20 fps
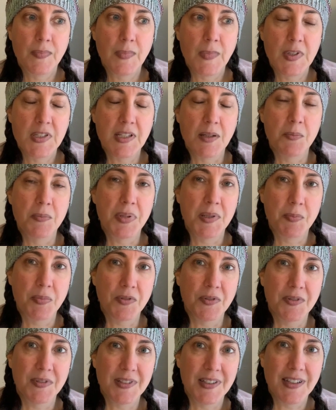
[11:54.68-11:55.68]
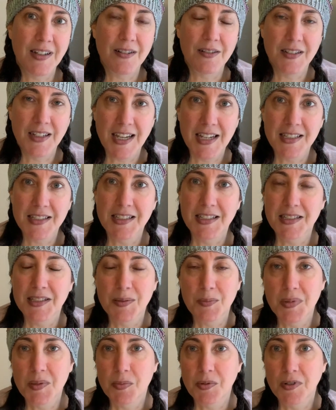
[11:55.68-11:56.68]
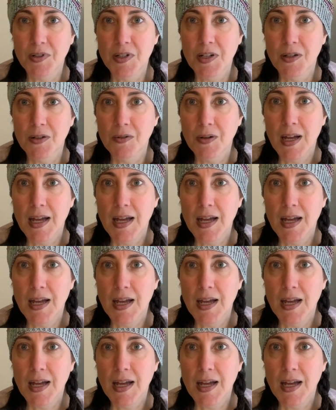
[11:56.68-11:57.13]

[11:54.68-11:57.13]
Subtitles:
some people are yes and some people are no.